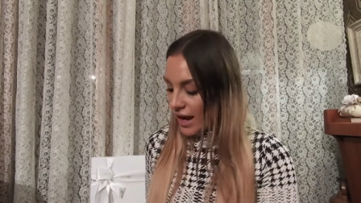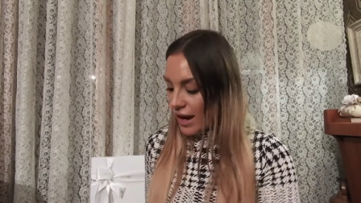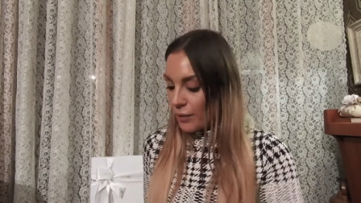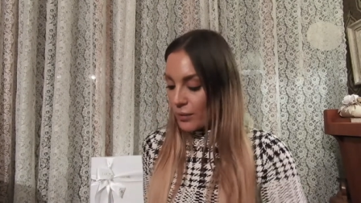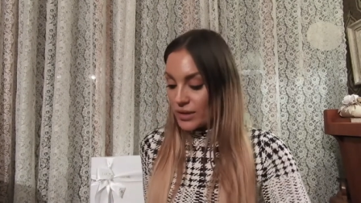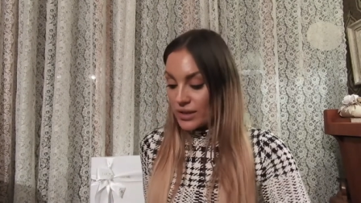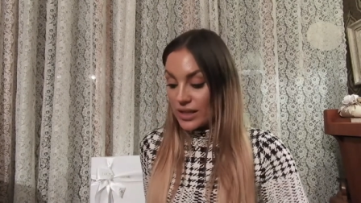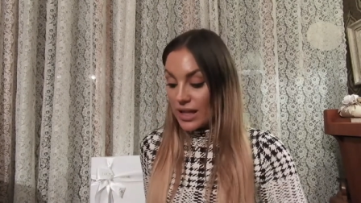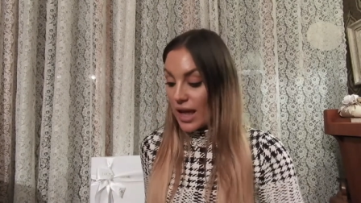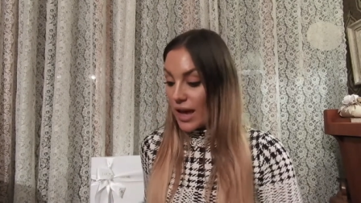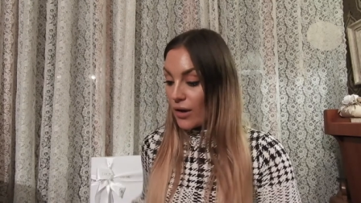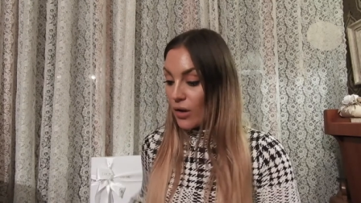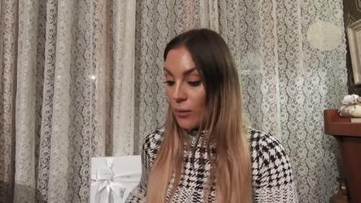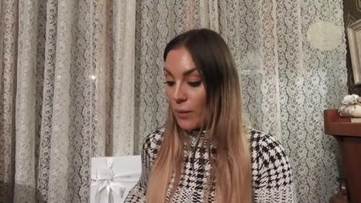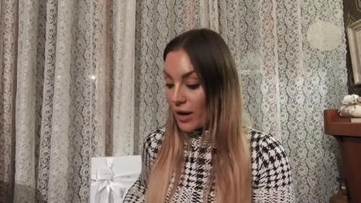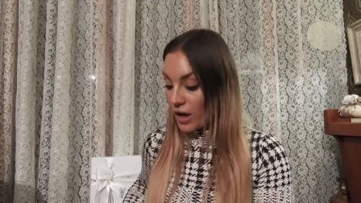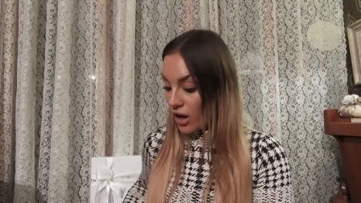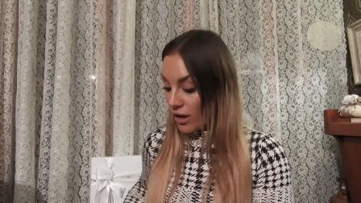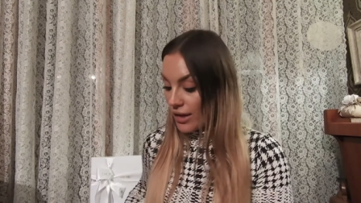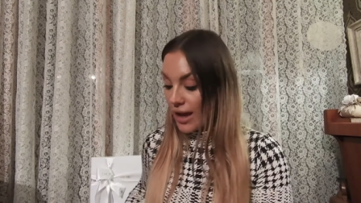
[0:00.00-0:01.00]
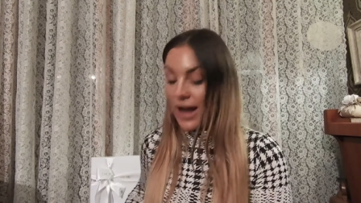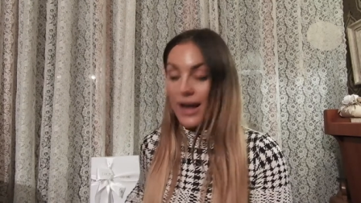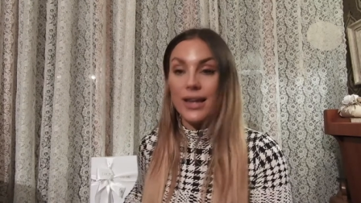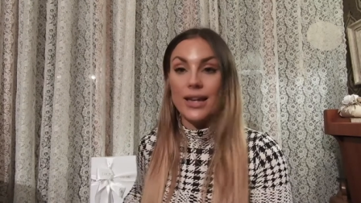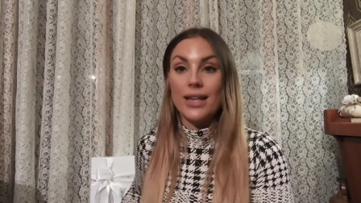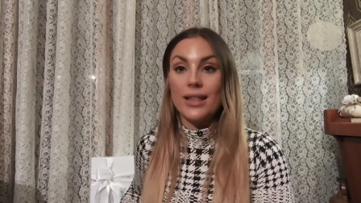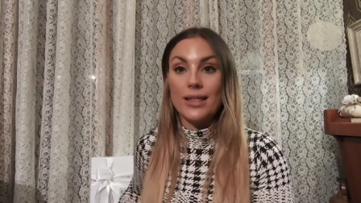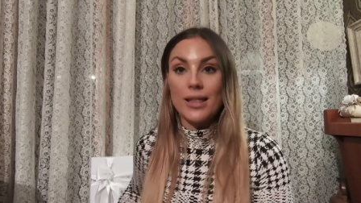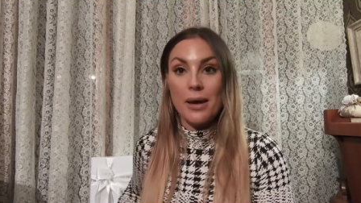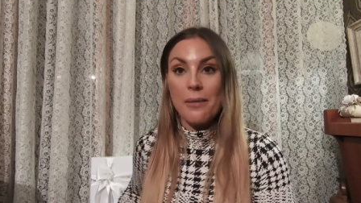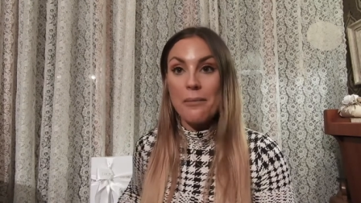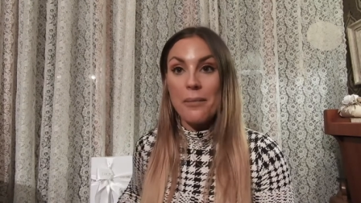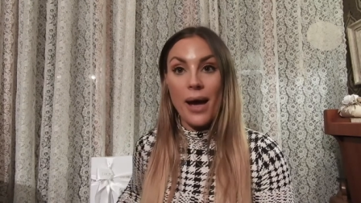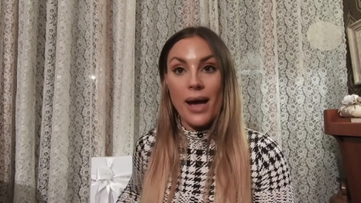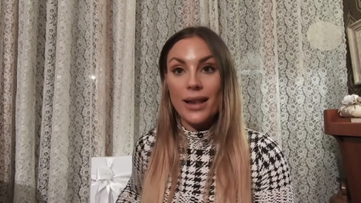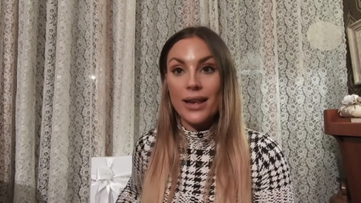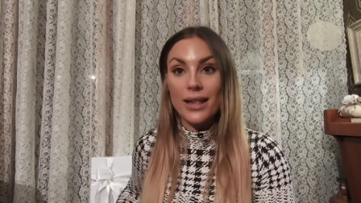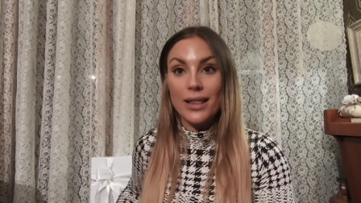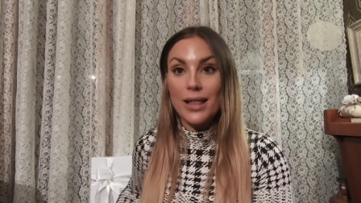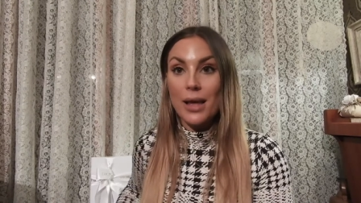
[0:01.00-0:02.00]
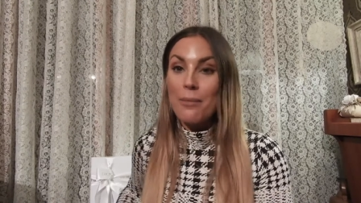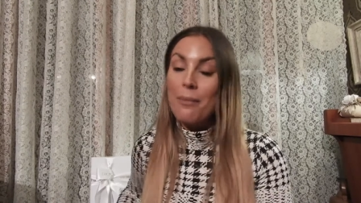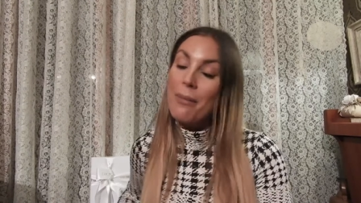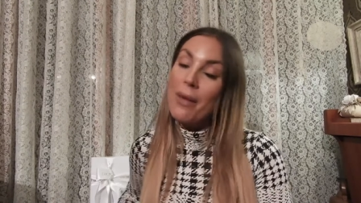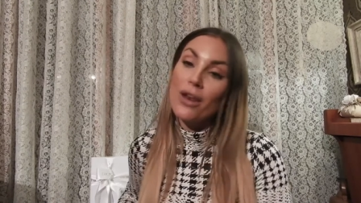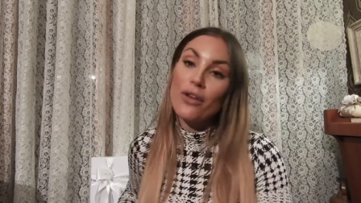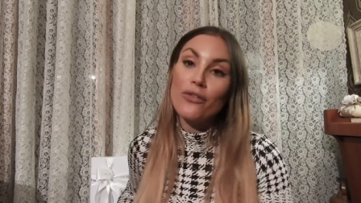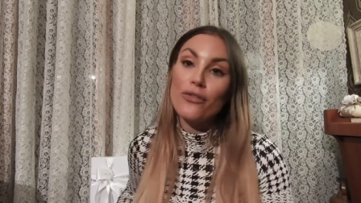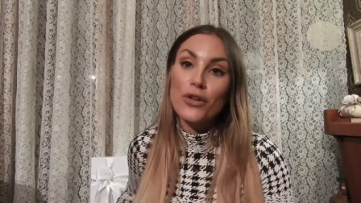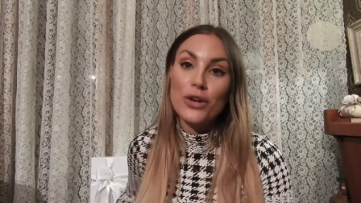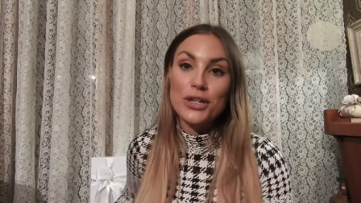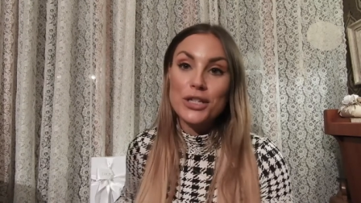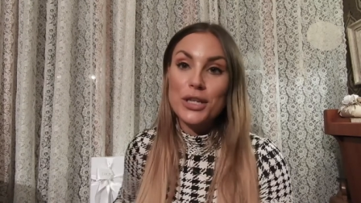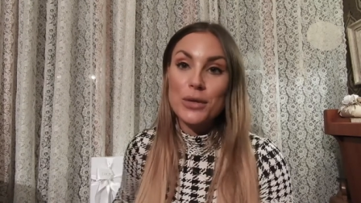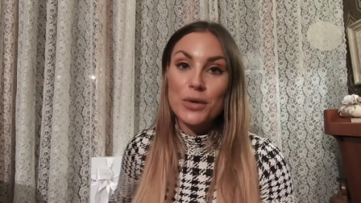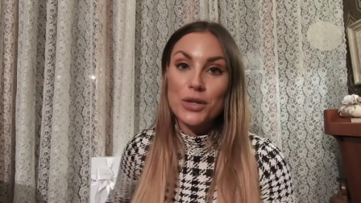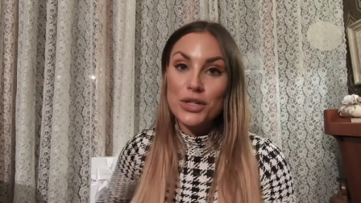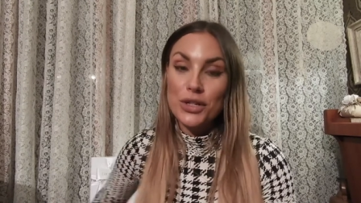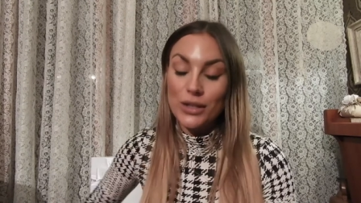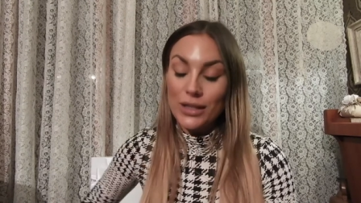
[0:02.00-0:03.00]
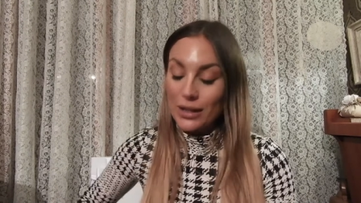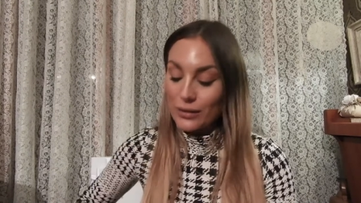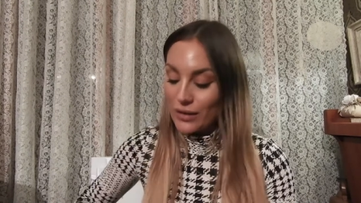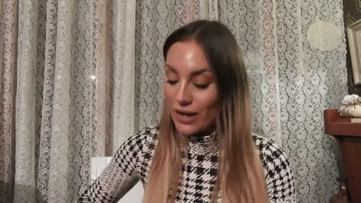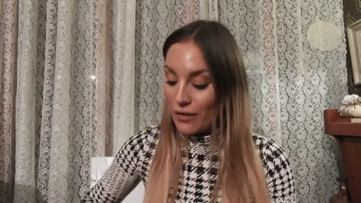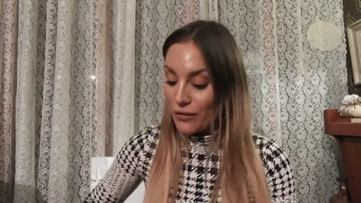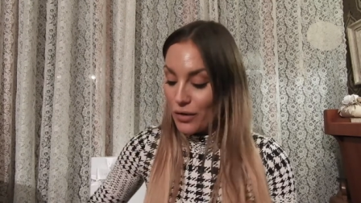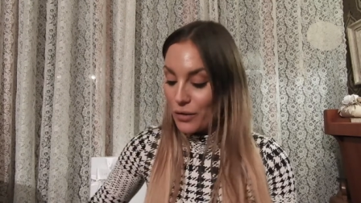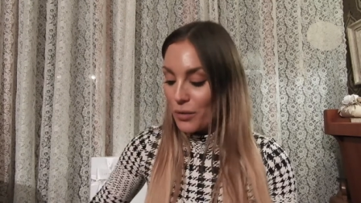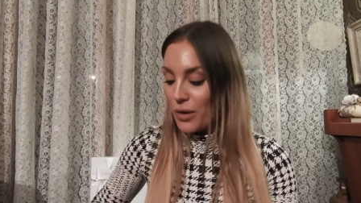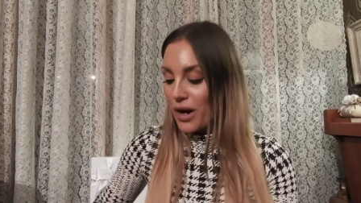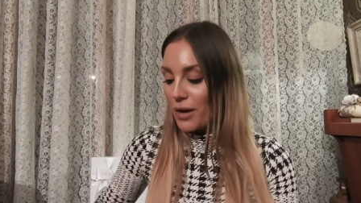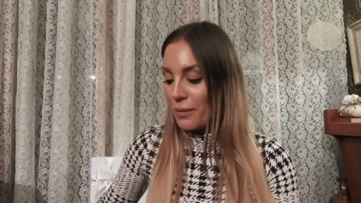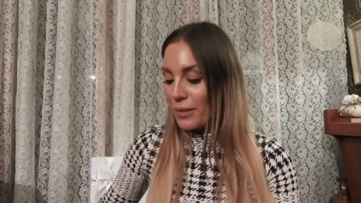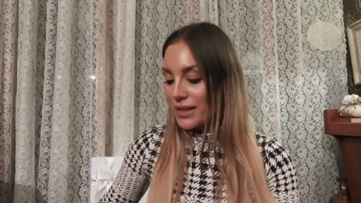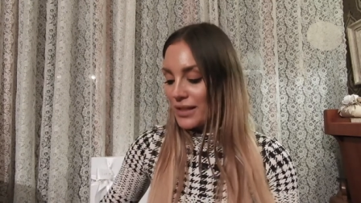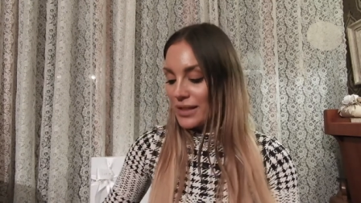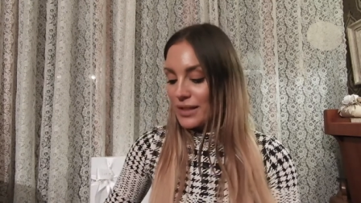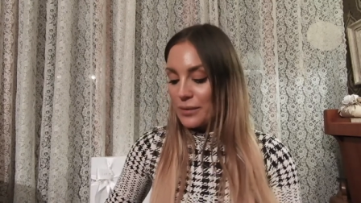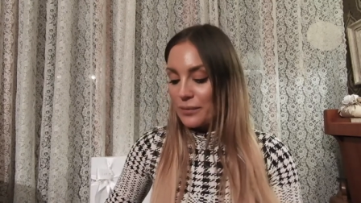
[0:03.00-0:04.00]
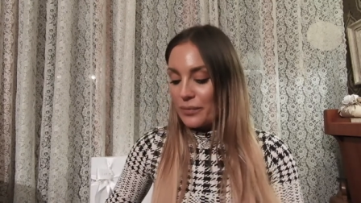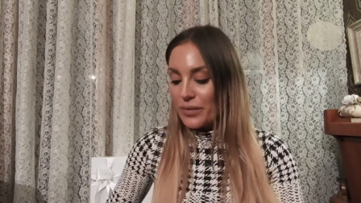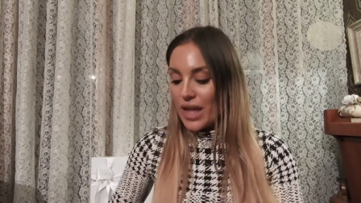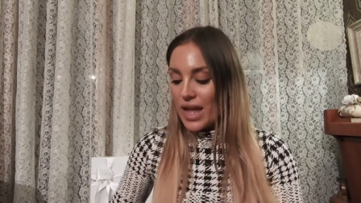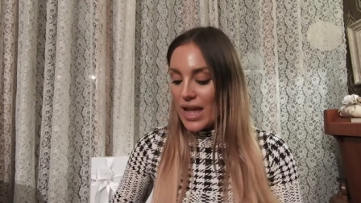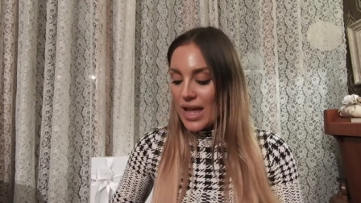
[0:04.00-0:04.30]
and I was like oh my god I need them I need them but of course they were sold out everywhere but